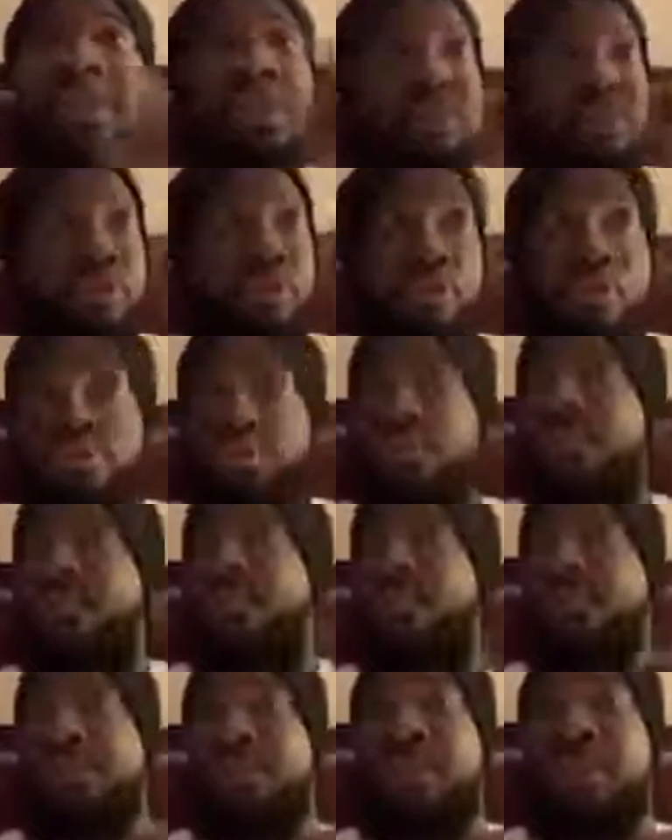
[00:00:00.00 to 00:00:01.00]
You're
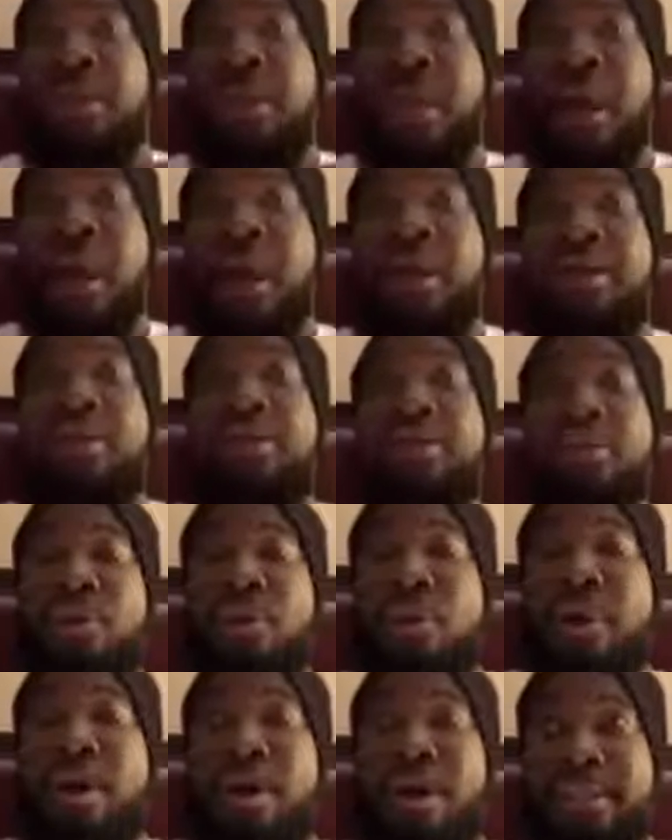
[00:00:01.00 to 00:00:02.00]
supposed to guard
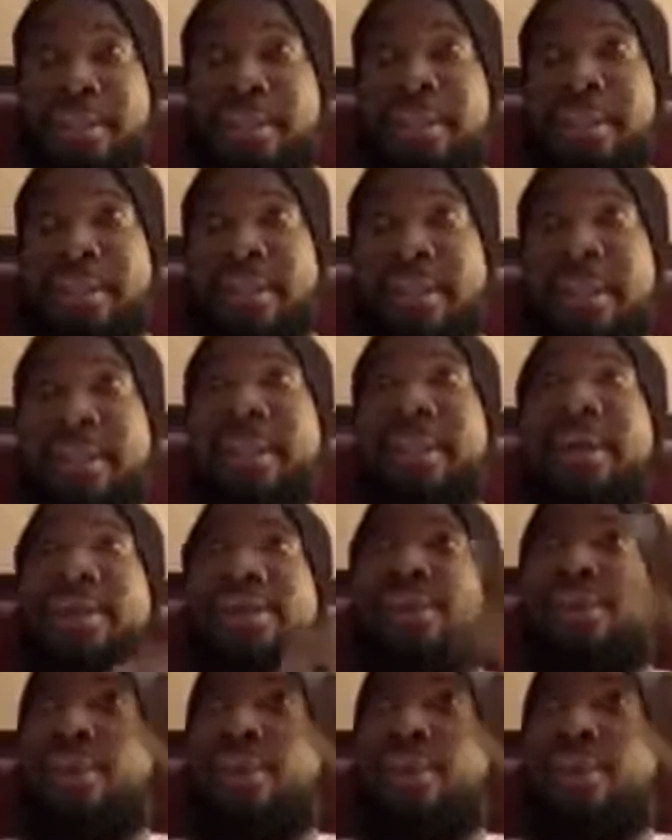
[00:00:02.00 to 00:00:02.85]
your artist. So